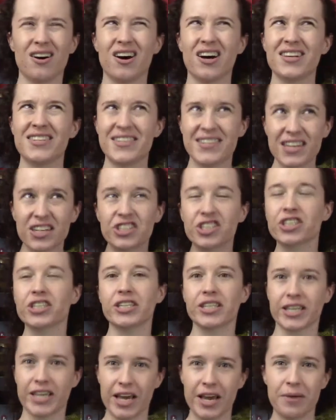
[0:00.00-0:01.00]
essentially
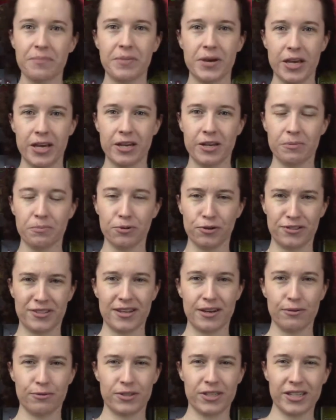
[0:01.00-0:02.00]
the campaign it puts out